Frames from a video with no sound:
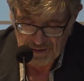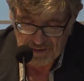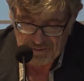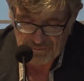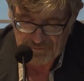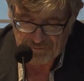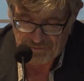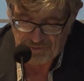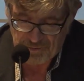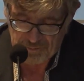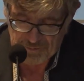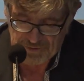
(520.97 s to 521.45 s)

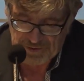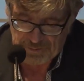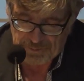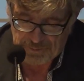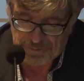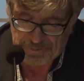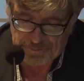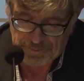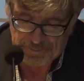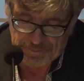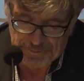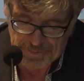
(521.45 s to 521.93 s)
from the
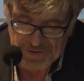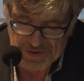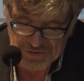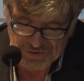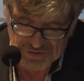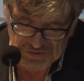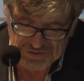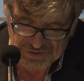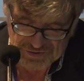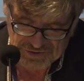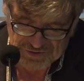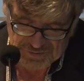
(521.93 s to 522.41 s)

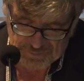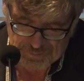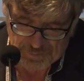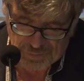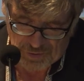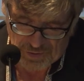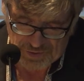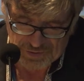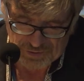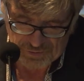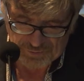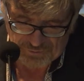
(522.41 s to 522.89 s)
patient's
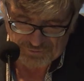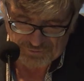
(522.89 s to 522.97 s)
point of